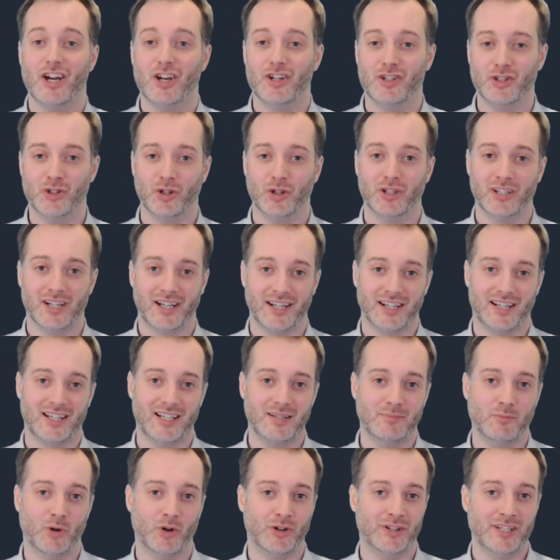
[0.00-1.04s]
you're likely
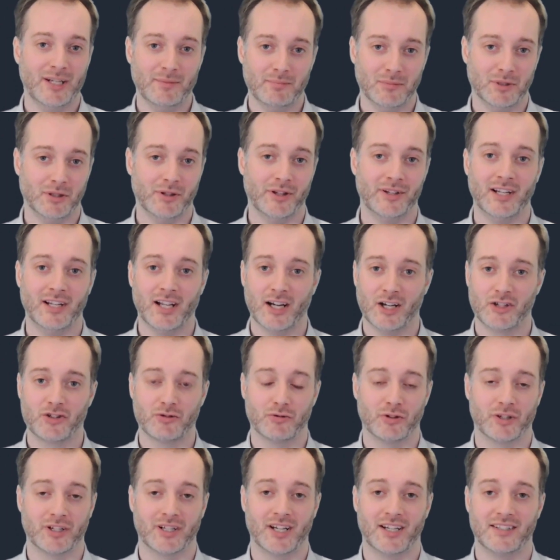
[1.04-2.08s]
more nimble than larger
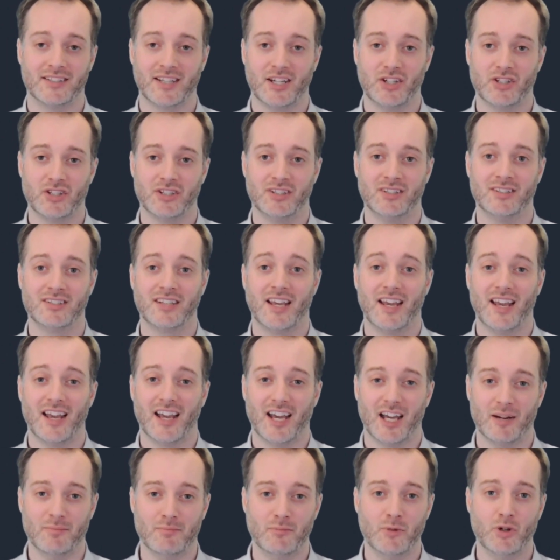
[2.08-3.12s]
organizations,
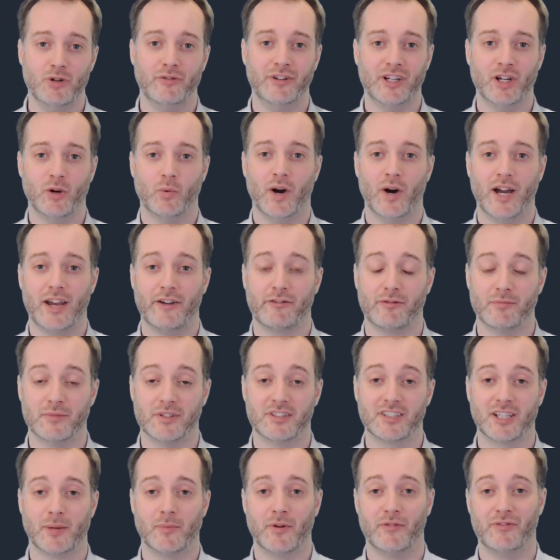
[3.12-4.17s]
and moving away from
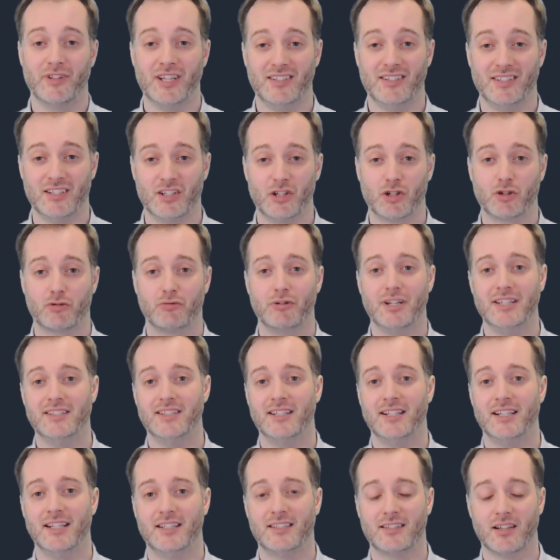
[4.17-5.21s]
some of these
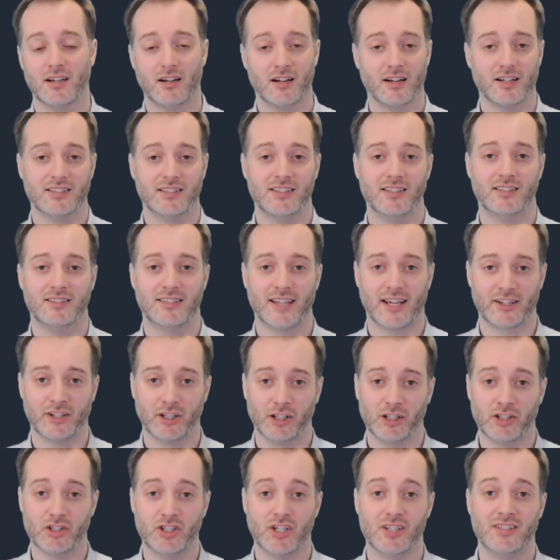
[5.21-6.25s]
increasingly targeted
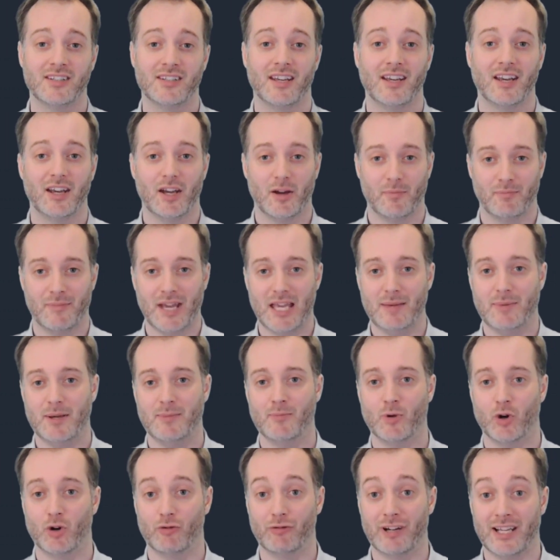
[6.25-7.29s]
technologies may be
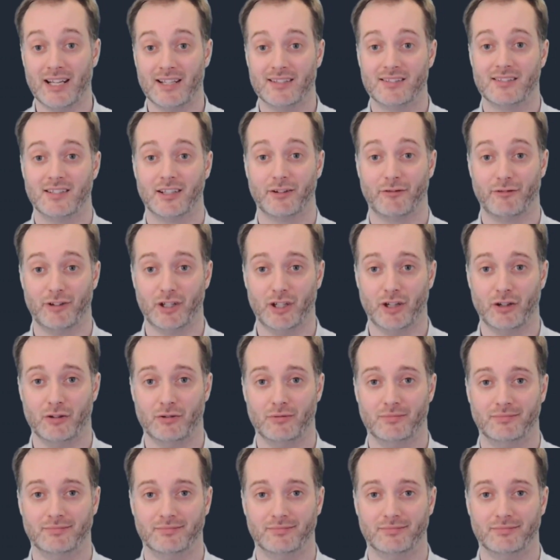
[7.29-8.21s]
more realistic for you.